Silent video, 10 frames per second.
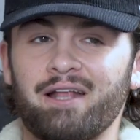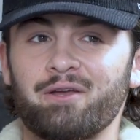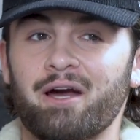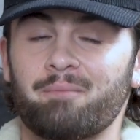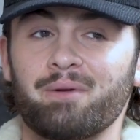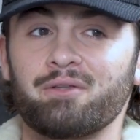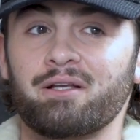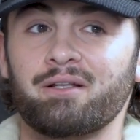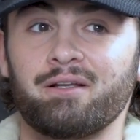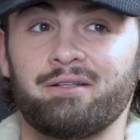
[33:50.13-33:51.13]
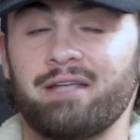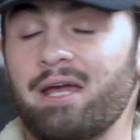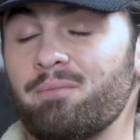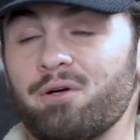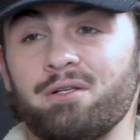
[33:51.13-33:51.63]
and you gotta build a
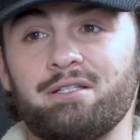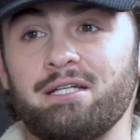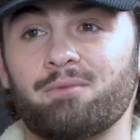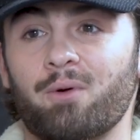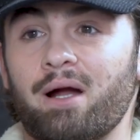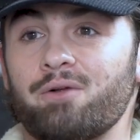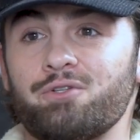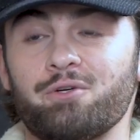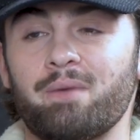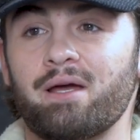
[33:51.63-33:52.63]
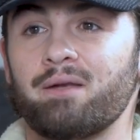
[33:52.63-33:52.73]
damn good team around you, man.